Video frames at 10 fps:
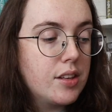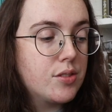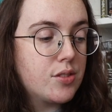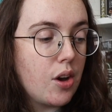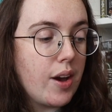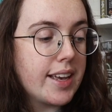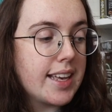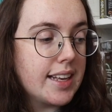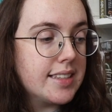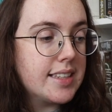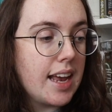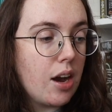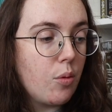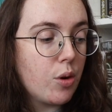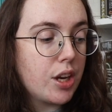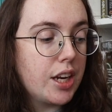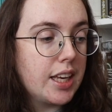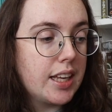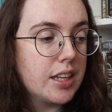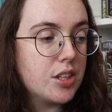So I guess now we're gonna
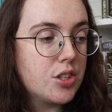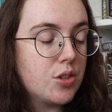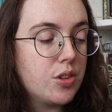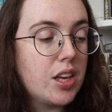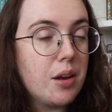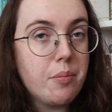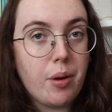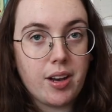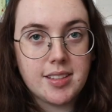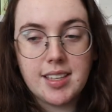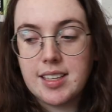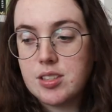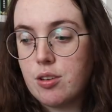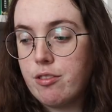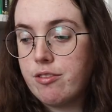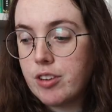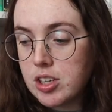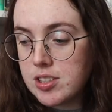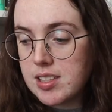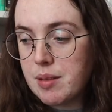get into the unboxing. So
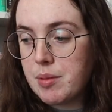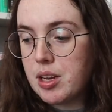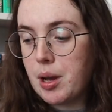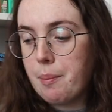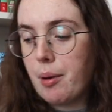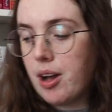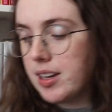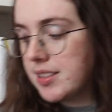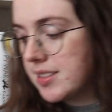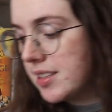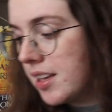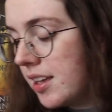first I'm gonna unbox